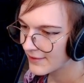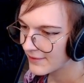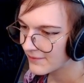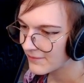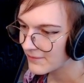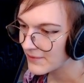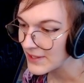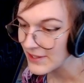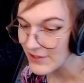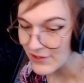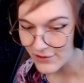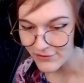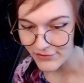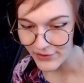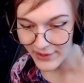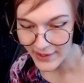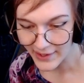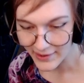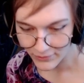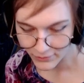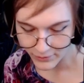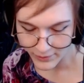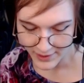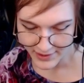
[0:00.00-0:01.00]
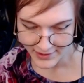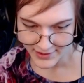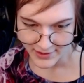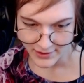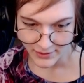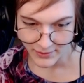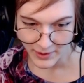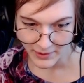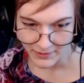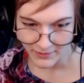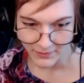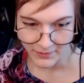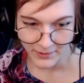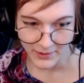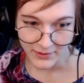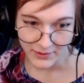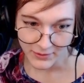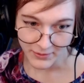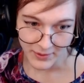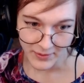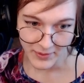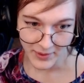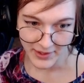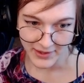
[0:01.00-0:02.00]
we need to figure out what do we
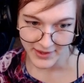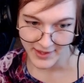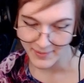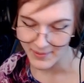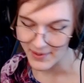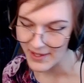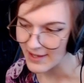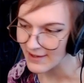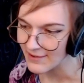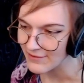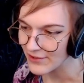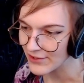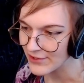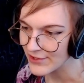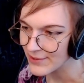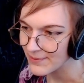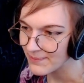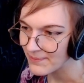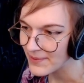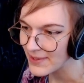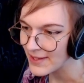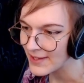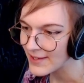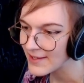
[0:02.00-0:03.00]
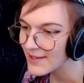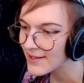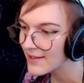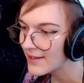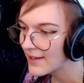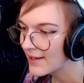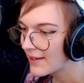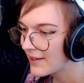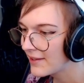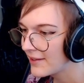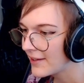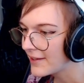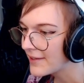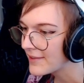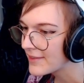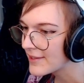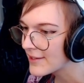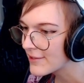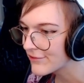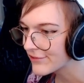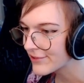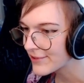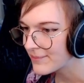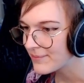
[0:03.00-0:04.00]
want the behavior to be. I
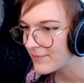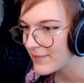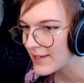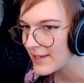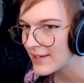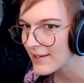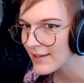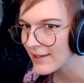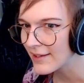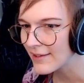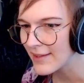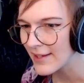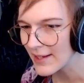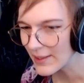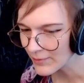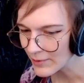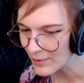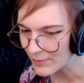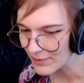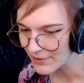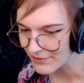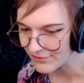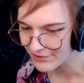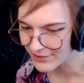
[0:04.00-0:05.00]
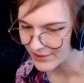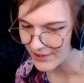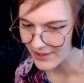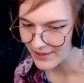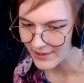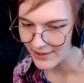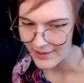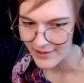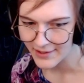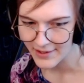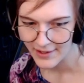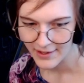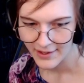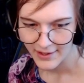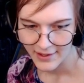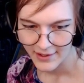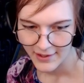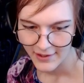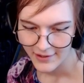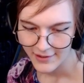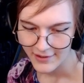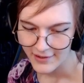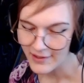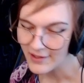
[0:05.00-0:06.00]
think for me, I think I would prefer
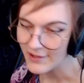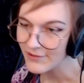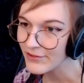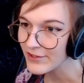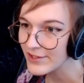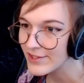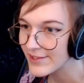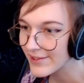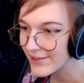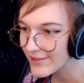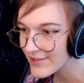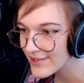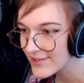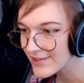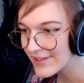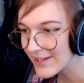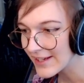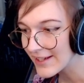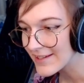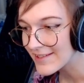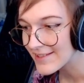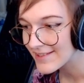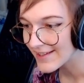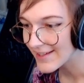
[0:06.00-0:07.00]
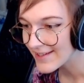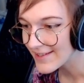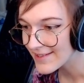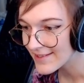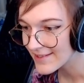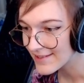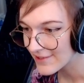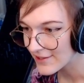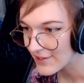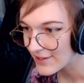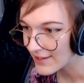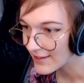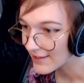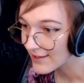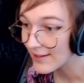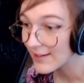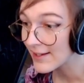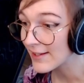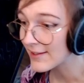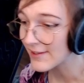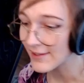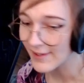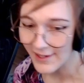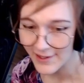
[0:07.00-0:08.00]
if it doesn't exist,
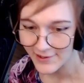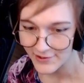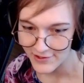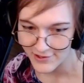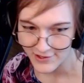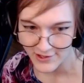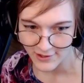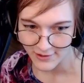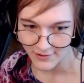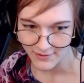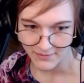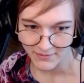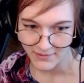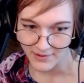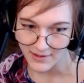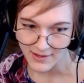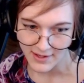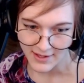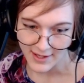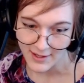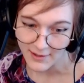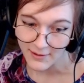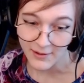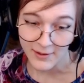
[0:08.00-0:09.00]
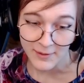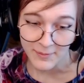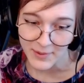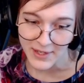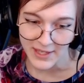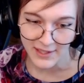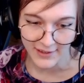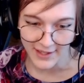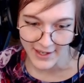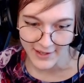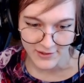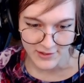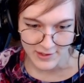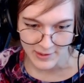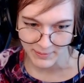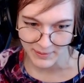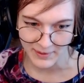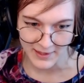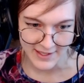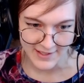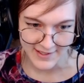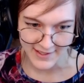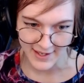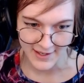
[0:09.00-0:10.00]
it'll be allowed to
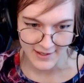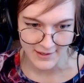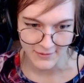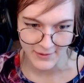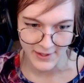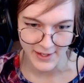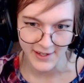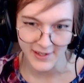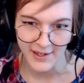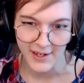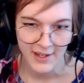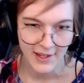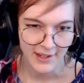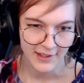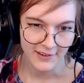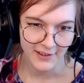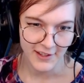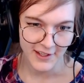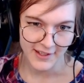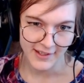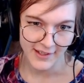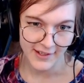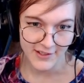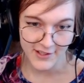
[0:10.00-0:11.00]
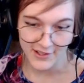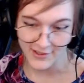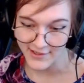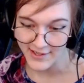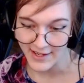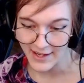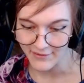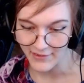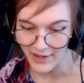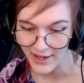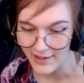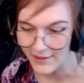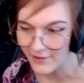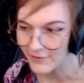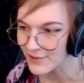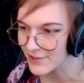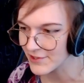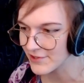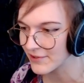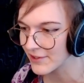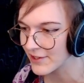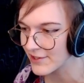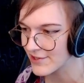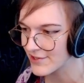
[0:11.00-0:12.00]
place anywhere. Like it doesn't have any
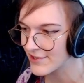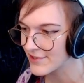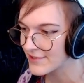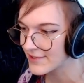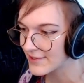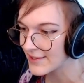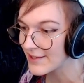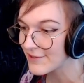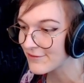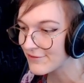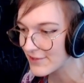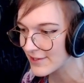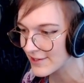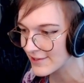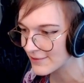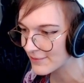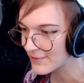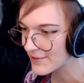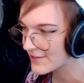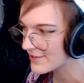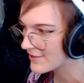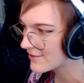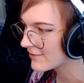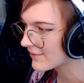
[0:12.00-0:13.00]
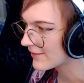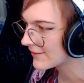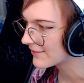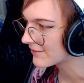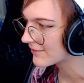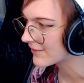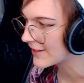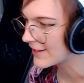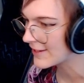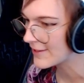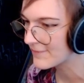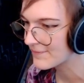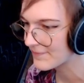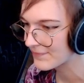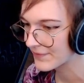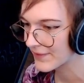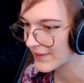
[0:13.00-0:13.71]
restrictions if this one is null, right?